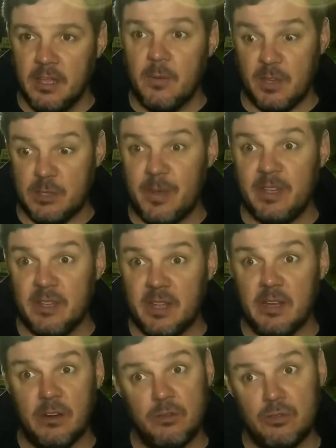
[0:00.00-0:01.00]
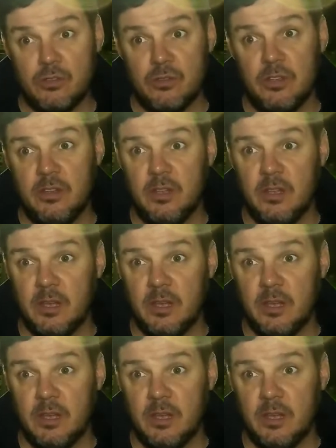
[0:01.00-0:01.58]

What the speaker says: Yeah, we expected that. They're a good side.